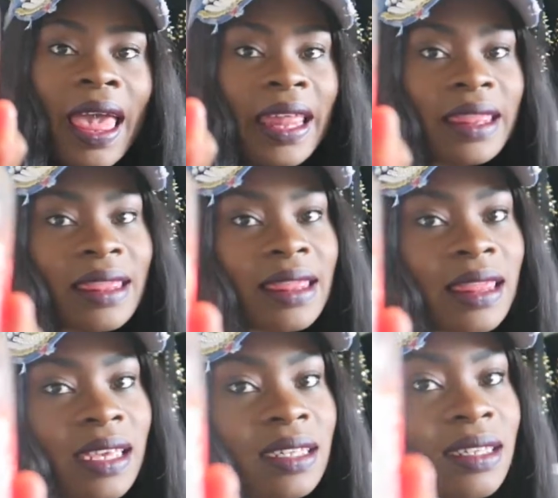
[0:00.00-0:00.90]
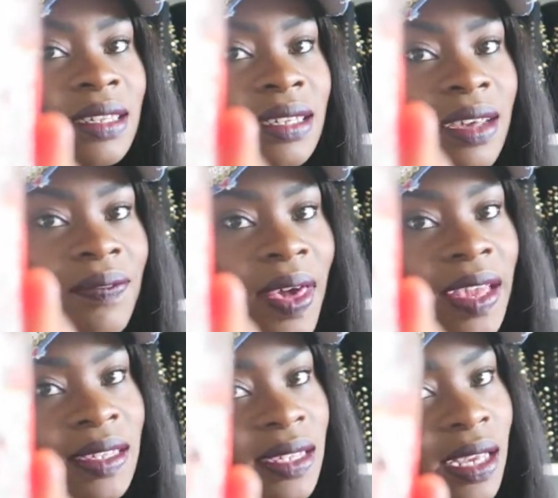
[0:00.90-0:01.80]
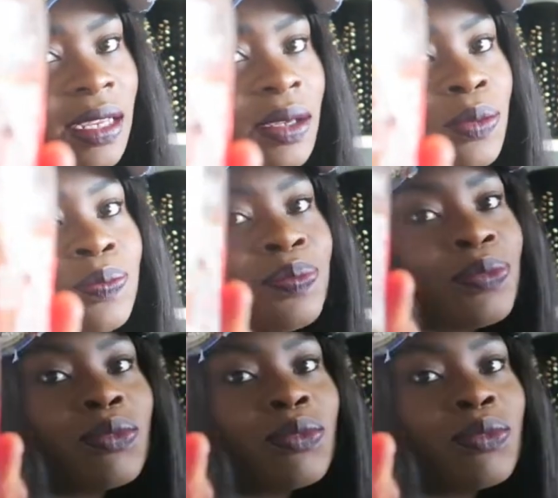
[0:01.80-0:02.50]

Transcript: and this stuff, I tell you,